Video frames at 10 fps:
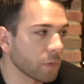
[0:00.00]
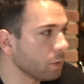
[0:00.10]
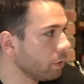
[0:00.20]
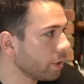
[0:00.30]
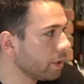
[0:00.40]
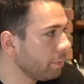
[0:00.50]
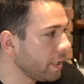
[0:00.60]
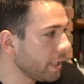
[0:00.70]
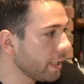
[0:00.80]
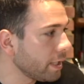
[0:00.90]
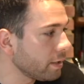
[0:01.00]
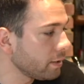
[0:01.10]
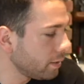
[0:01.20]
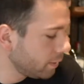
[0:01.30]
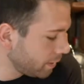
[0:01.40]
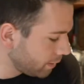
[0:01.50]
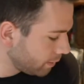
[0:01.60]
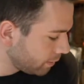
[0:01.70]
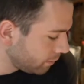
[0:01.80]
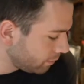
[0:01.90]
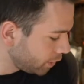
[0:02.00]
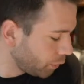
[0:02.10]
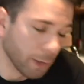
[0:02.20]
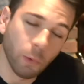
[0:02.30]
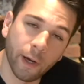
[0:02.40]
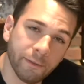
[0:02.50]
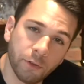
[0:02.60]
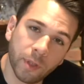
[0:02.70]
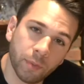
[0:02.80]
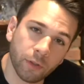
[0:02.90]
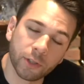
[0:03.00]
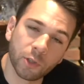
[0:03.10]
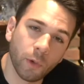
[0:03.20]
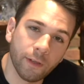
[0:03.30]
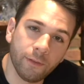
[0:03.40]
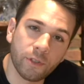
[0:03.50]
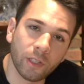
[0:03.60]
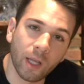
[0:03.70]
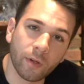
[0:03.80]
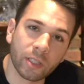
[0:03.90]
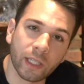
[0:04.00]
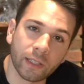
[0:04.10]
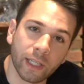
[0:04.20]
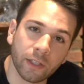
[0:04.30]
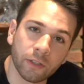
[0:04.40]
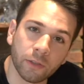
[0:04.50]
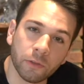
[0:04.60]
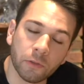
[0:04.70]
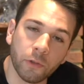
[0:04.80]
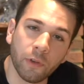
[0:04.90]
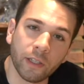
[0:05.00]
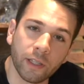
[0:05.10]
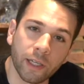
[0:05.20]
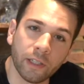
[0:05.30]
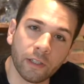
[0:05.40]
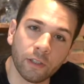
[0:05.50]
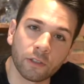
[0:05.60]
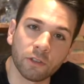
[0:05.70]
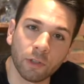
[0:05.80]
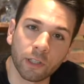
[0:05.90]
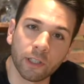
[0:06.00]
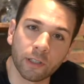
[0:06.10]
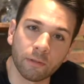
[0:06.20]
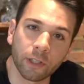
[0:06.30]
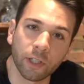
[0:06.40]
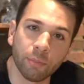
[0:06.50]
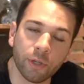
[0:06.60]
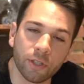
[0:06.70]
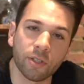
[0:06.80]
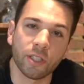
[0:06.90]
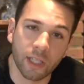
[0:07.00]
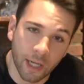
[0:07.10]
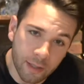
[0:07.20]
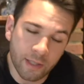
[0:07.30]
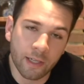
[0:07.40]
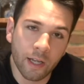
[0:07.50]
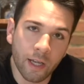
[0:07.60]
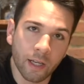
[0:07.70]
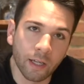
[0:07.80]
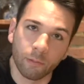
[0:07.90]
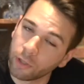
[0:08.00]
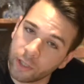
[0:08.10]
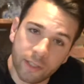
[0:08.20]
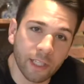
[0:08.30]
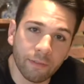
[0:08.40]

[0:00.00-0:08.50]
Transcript: we're going to be doing quite a few people. There's quite a few celebrities out there who think they can cook. So we're gonna put it to the test, and we're gonna see if